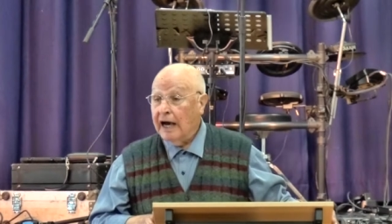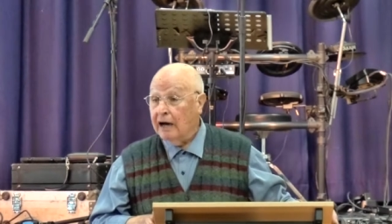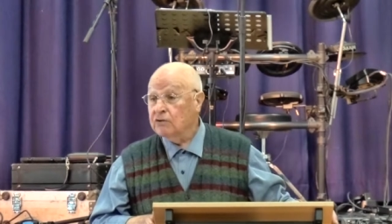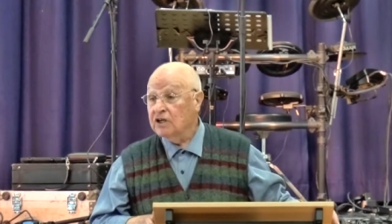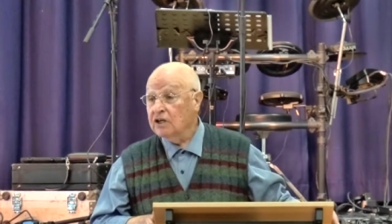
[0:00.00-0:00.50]

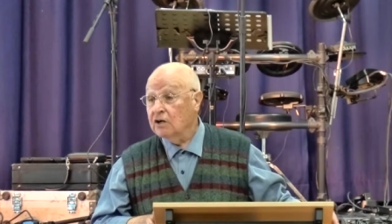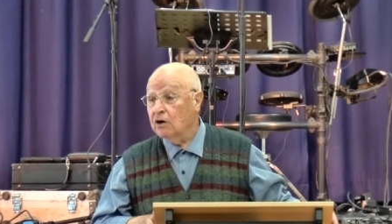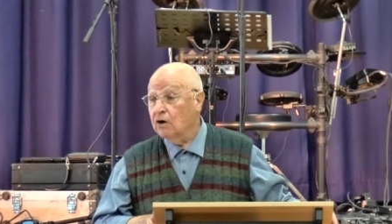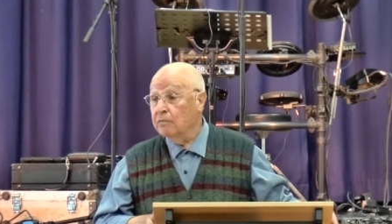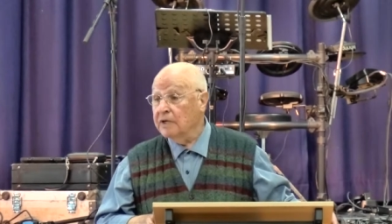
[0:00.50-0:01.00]
How did He
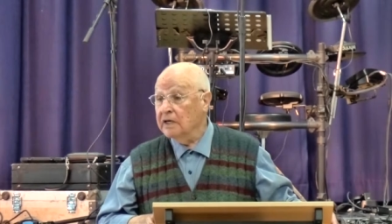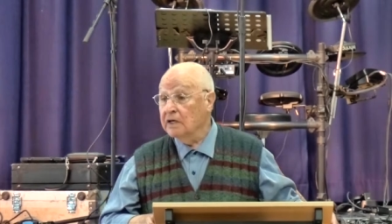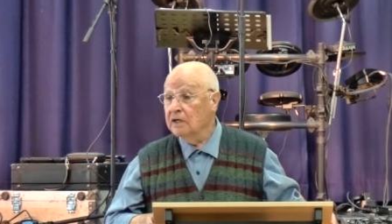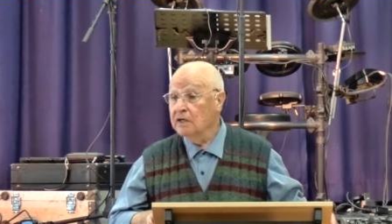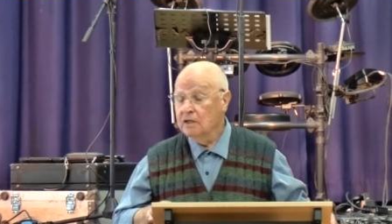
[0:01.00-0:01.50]
call
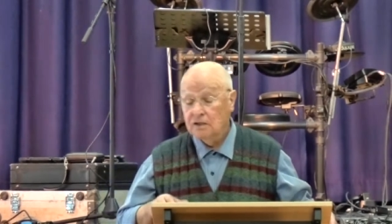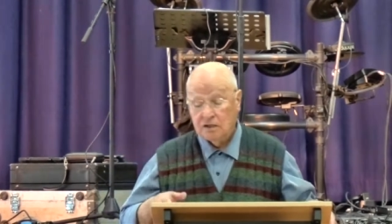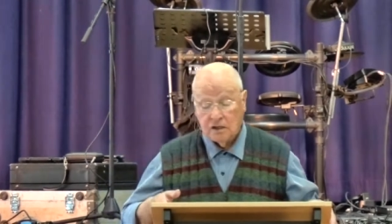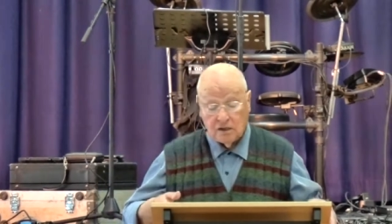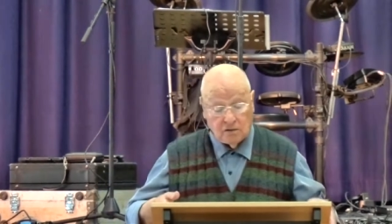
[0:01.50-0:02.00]
me?
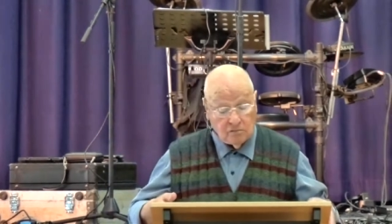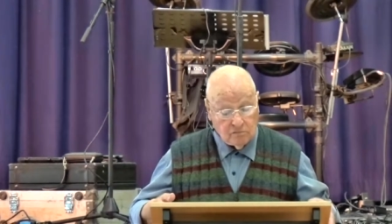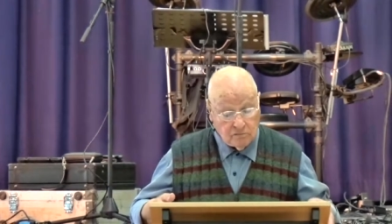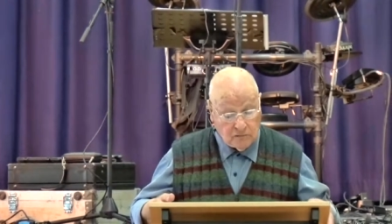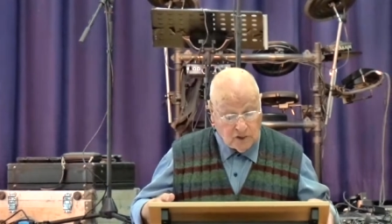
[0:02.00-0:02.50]

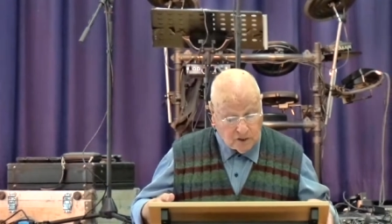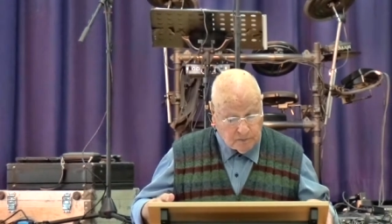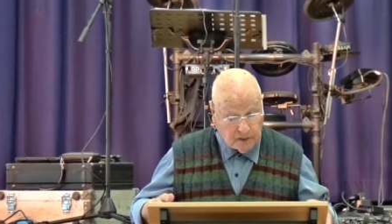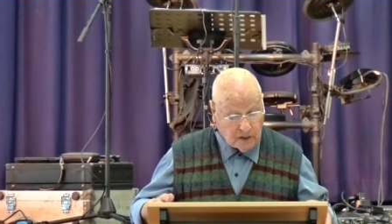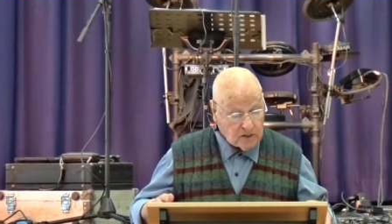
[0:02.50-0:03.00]

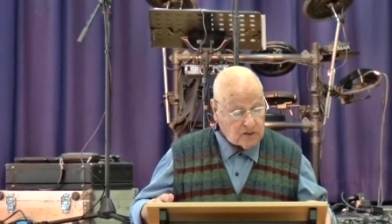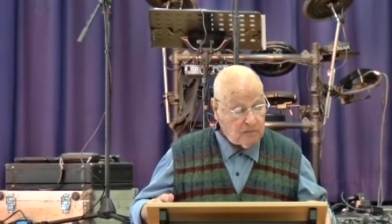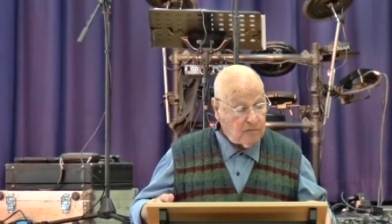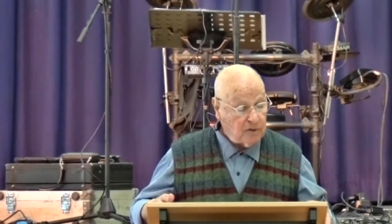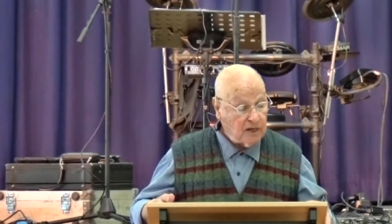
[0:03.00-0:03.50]
Not because
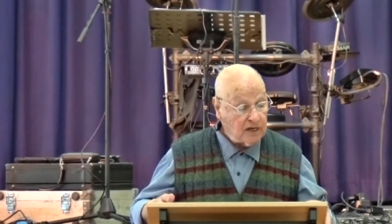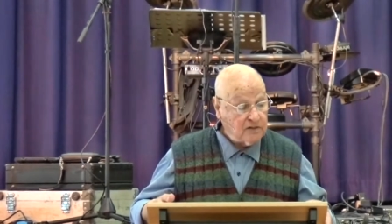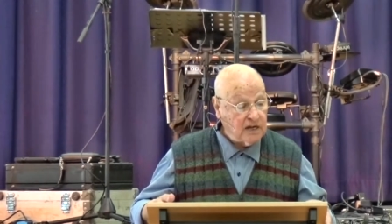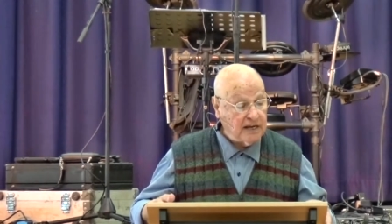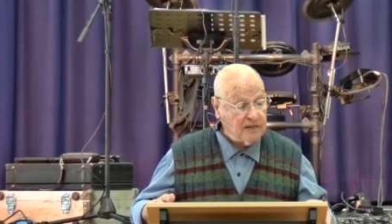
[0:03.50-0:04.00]
somebody
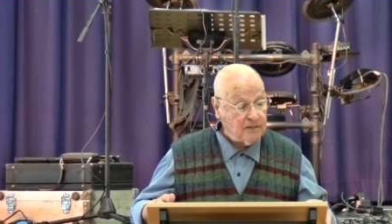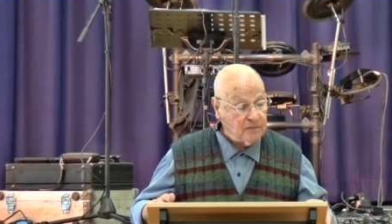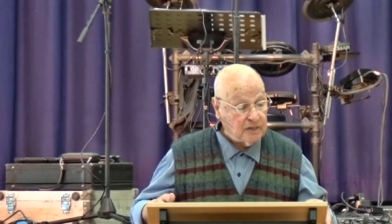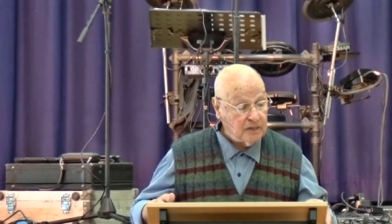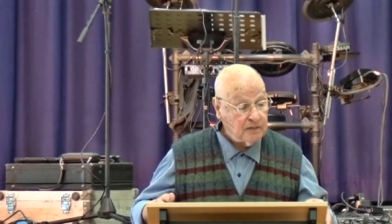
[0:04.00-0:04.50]

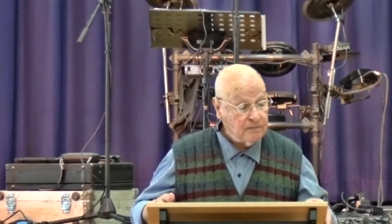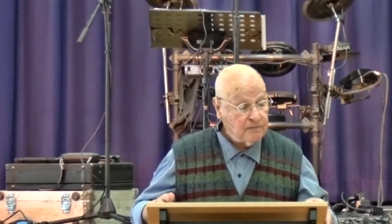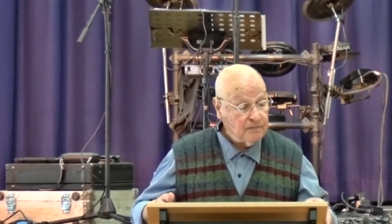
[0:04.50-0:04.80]
excited me.